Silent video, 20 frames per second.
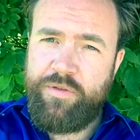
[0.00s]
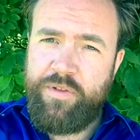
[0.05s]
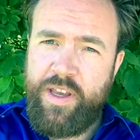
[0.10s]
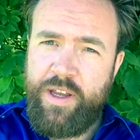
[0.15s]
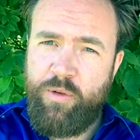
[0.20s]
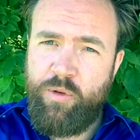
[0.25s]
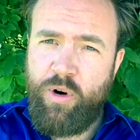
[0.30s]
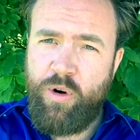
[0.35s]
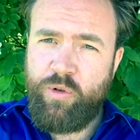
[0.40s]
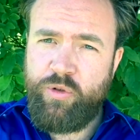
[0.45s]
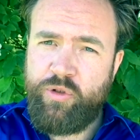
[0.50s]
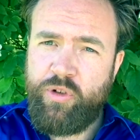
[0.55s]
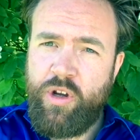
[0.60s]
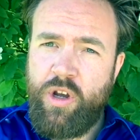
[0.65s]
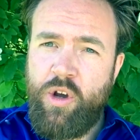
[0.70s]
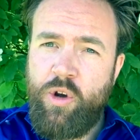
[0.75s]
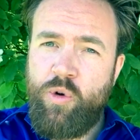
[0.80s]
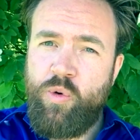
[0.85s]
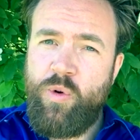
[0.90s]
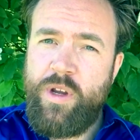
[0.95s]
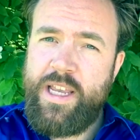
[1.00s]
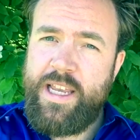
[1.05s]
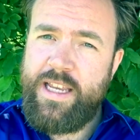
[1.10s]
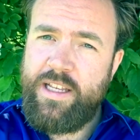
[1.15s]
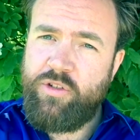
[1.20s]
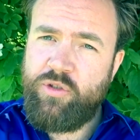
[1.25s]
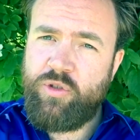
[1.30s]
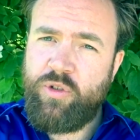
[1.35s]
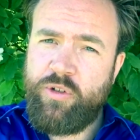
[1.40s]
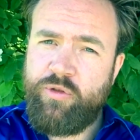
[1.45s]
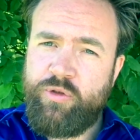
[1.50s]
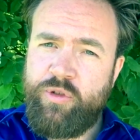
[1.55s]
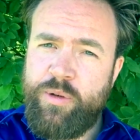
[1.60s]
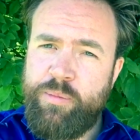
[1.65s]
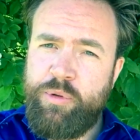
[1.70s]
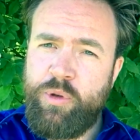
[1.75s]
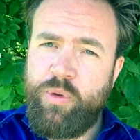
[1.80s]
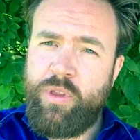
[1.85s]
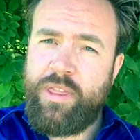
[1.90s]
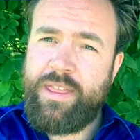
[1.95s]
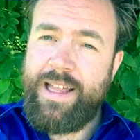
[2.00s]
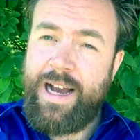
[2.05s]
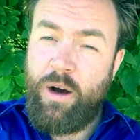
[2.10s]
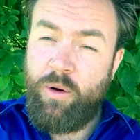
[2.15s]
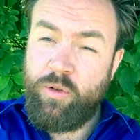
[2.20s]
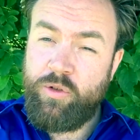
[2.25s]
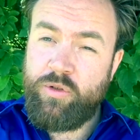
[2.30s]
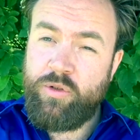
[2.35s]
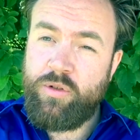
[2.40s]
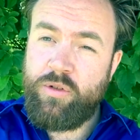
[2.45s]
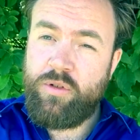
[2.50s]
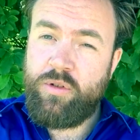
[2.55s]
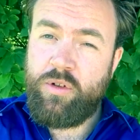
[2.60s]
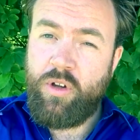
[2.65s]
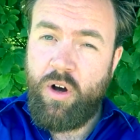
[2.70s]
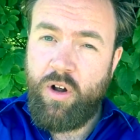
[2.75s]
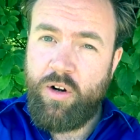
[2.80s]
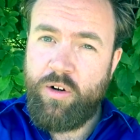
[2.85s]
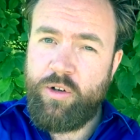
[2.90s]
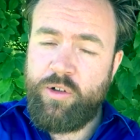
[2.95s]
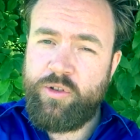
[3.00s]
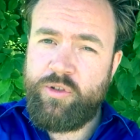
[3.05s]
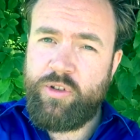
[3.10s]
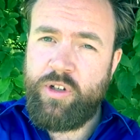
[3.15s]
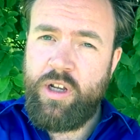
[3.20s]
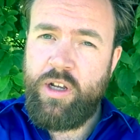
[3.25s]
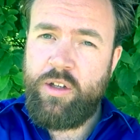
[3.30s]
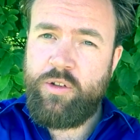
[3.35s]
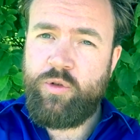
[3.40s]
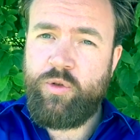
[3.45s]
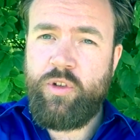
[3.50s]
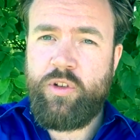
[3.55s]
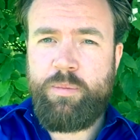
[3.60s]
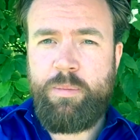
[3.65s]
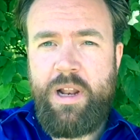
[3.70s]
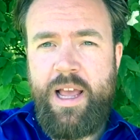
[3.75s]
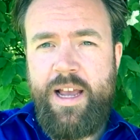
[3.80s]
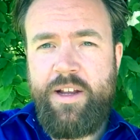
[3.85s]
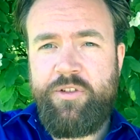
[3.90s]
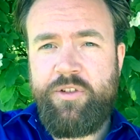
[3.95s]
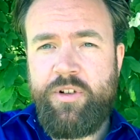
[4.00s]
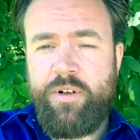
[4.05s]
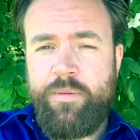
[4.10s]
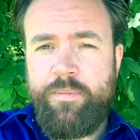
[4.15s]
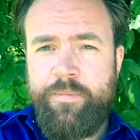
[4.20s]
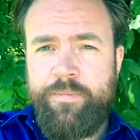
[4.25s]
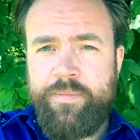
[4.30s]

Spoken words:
of heroes who each contribute $1,000 to the Splash.